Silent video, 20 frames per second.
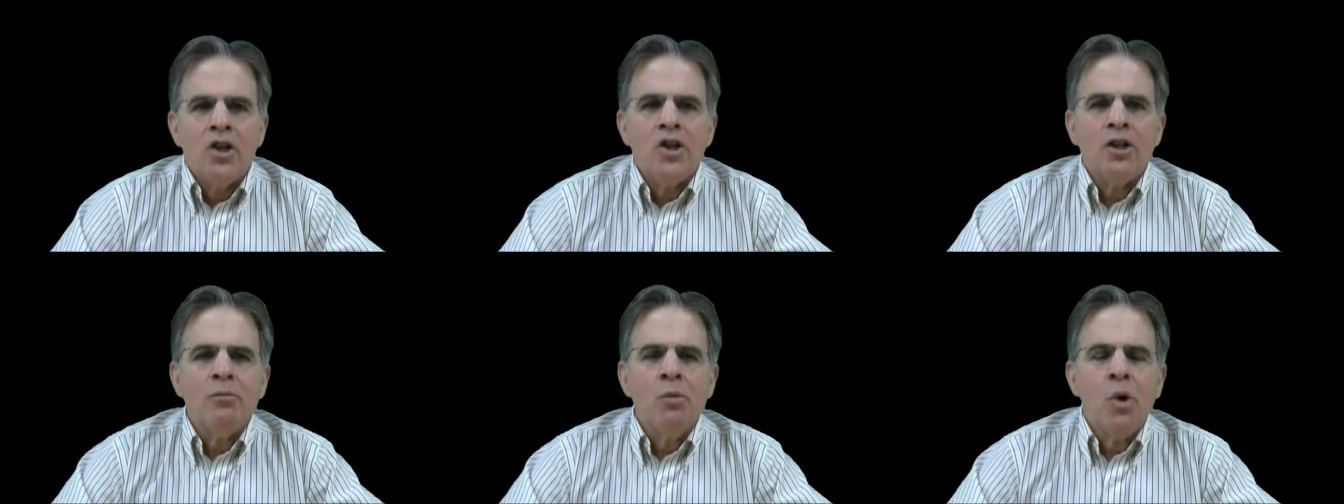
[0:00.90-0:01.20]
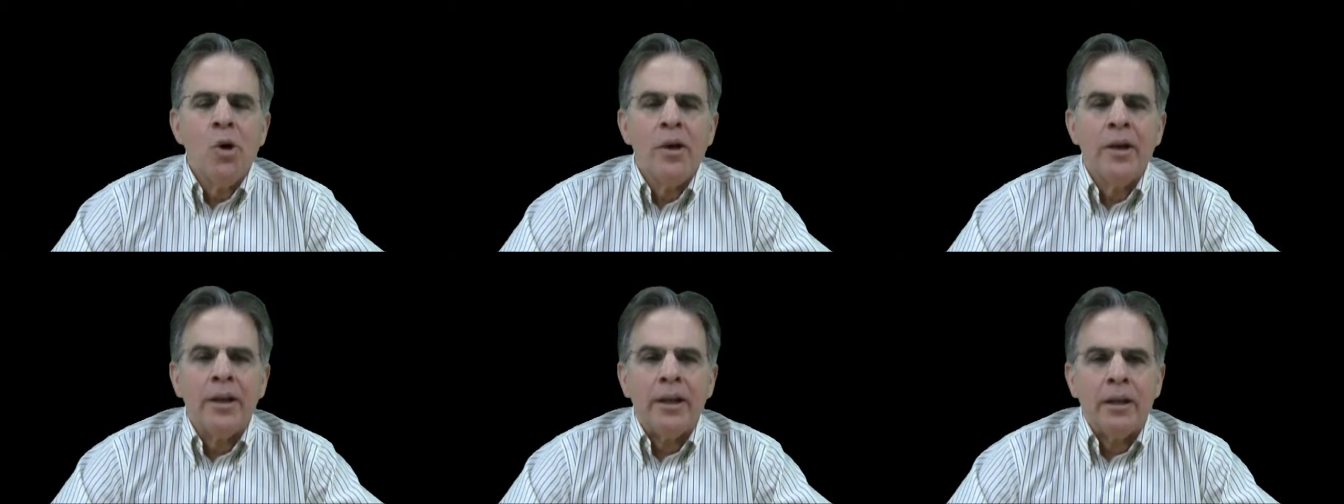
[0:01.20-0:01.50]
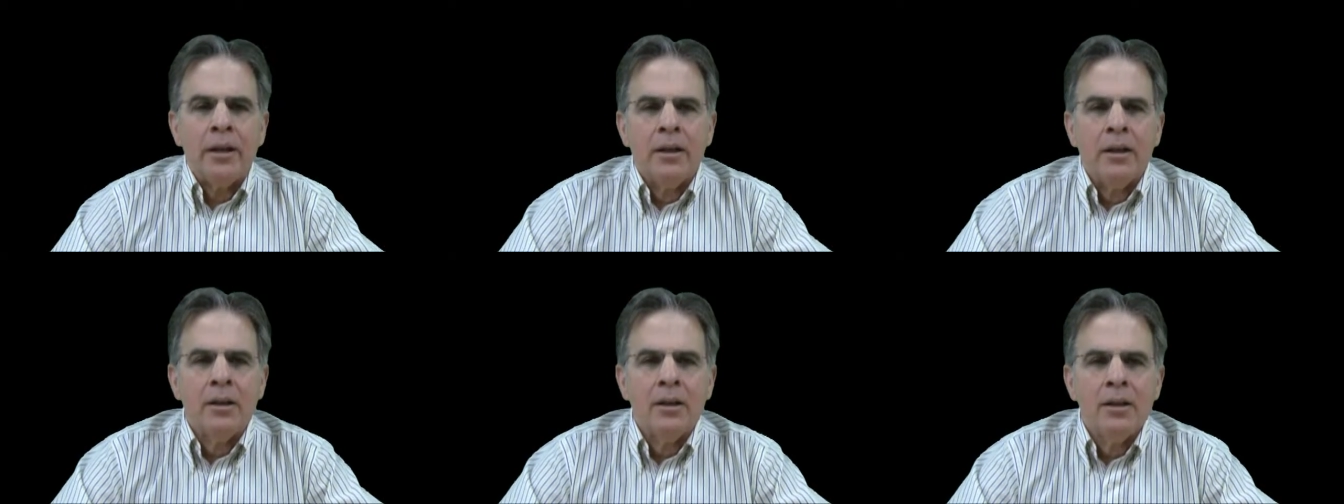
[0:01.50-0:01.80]
Good
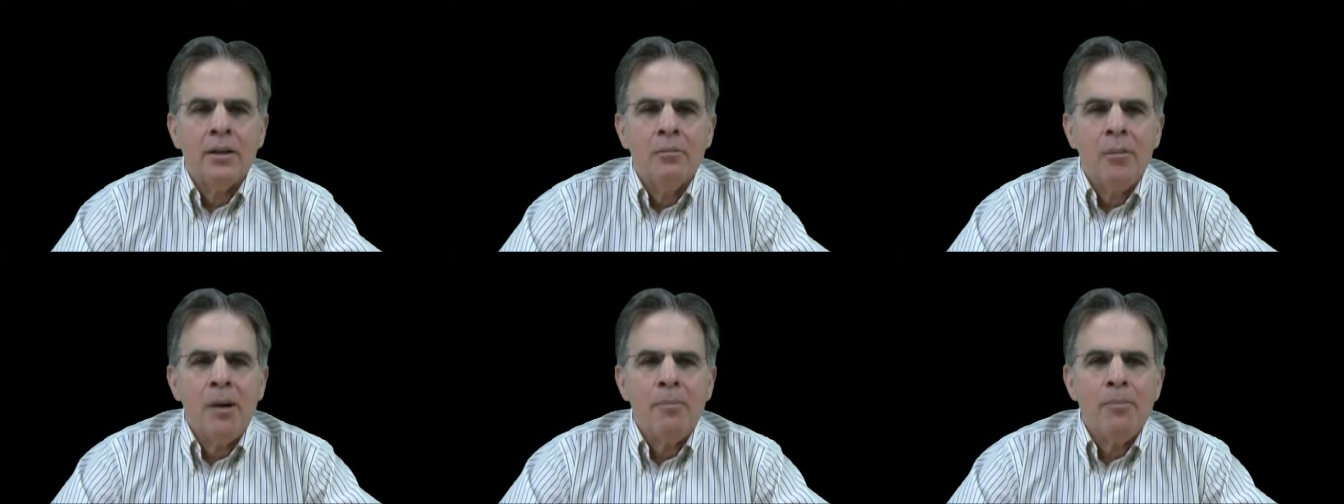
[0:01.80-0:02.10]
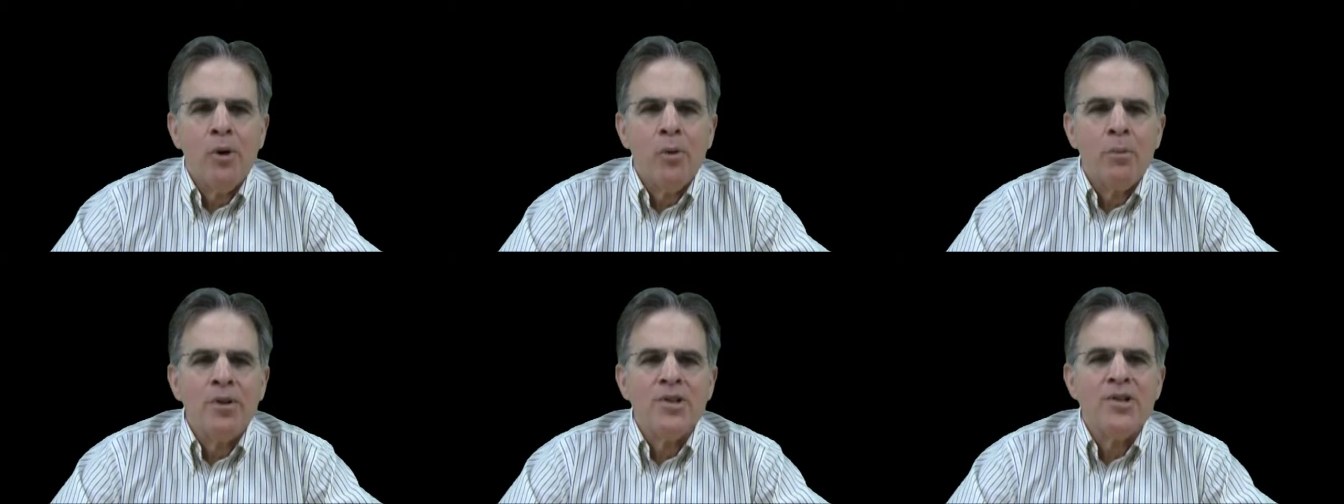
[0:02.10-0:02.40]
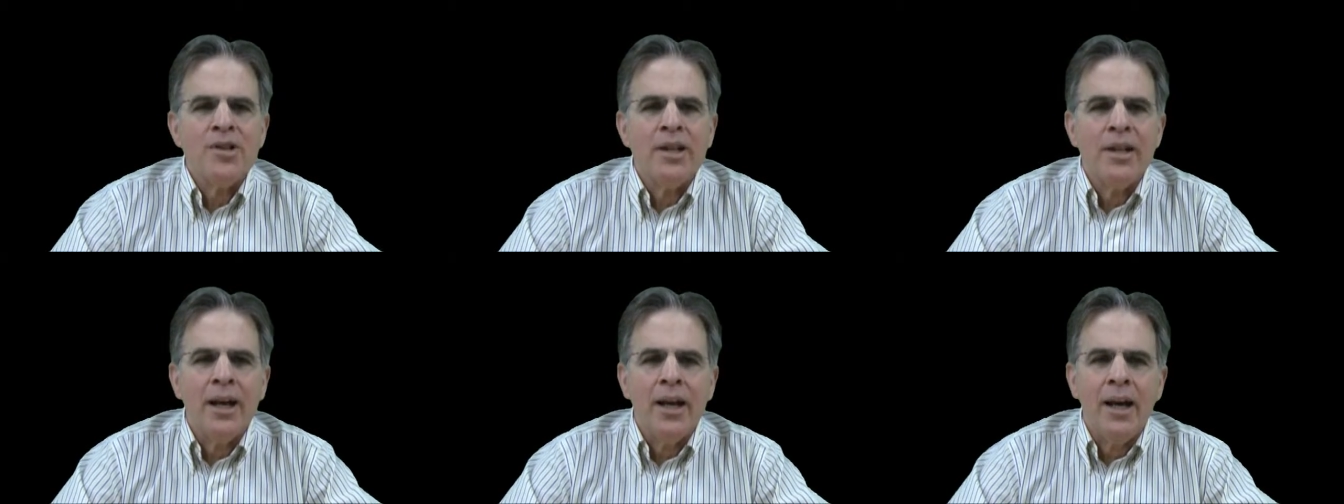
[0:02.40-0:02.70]
morning. My
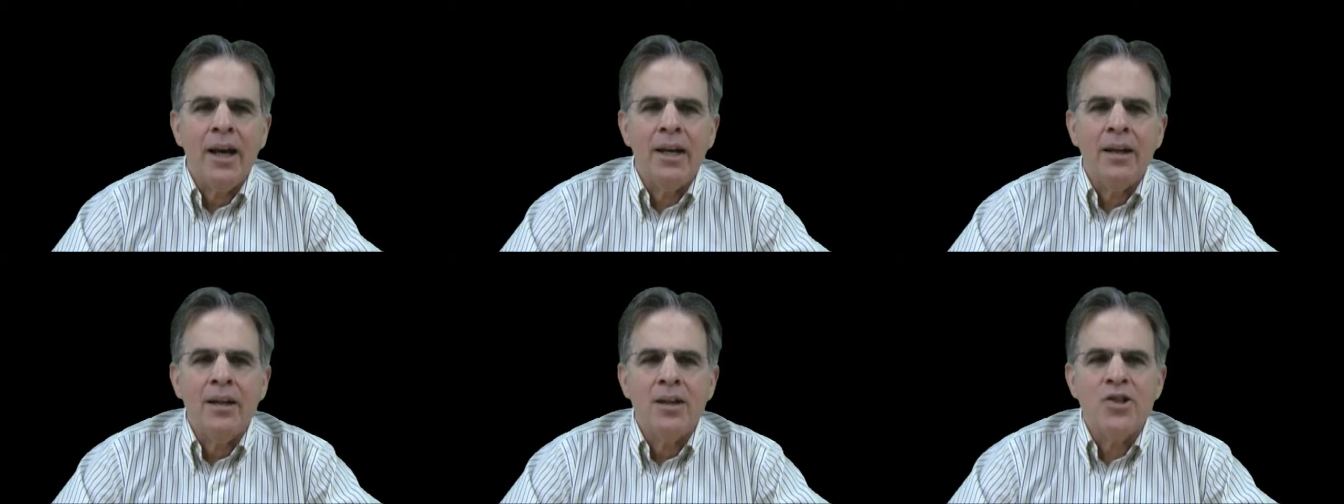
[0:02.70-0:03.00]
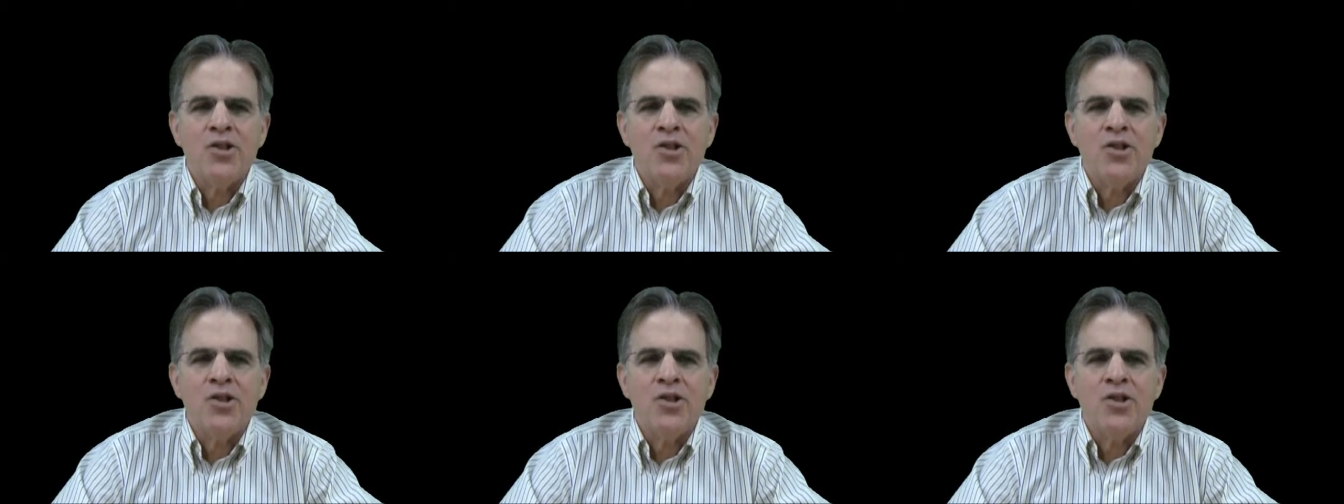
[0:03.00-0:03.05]
purpose today